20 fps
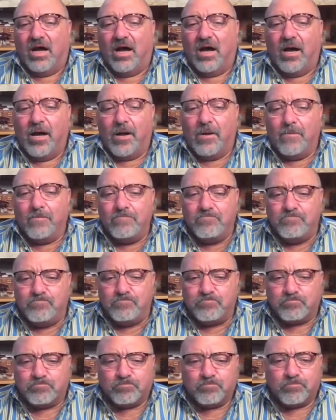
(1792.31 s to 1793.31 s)
And
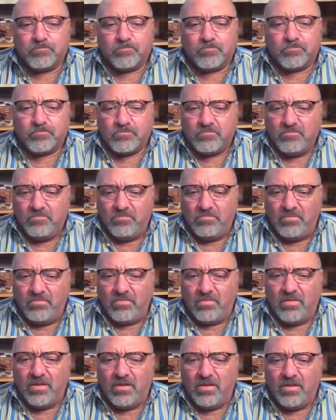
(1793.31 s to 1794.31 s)

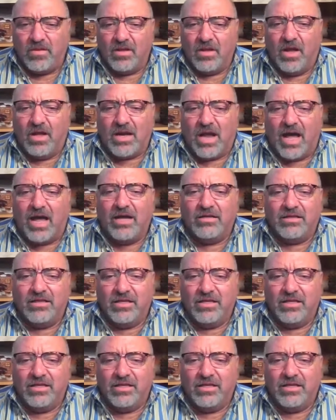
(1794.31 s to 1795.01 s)
I